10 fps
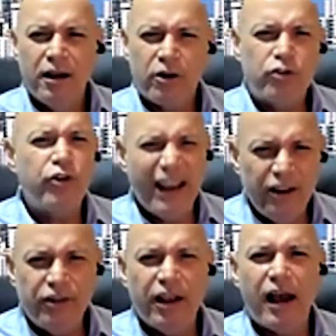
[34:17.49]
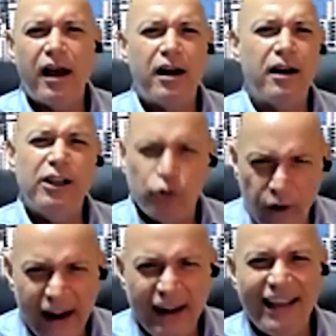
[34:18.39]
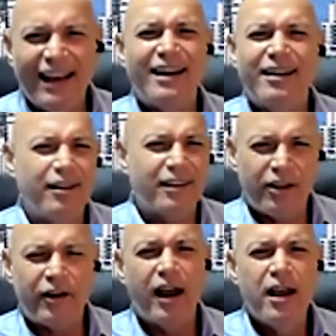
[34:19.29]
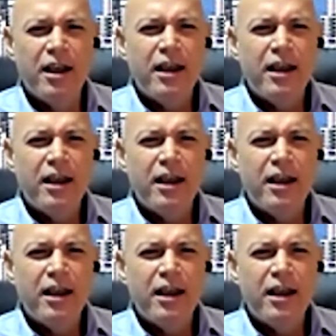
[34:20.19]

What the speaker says: Croatia, Lithuania, etc.